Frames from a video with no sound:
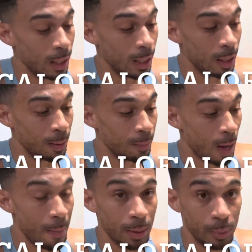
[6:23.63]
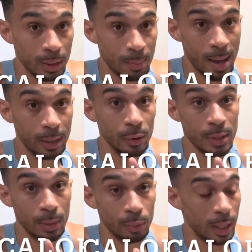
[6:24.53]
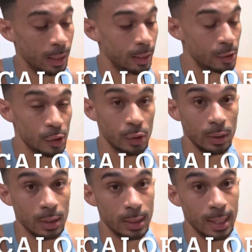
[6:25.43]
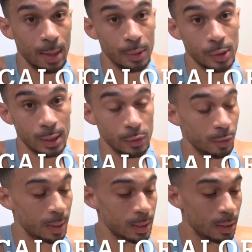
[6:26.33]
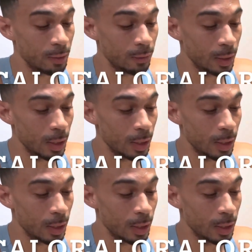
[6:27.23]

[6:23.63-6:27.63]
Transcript: I'm gonna put the macros up right here just so you can see how much it is for myself.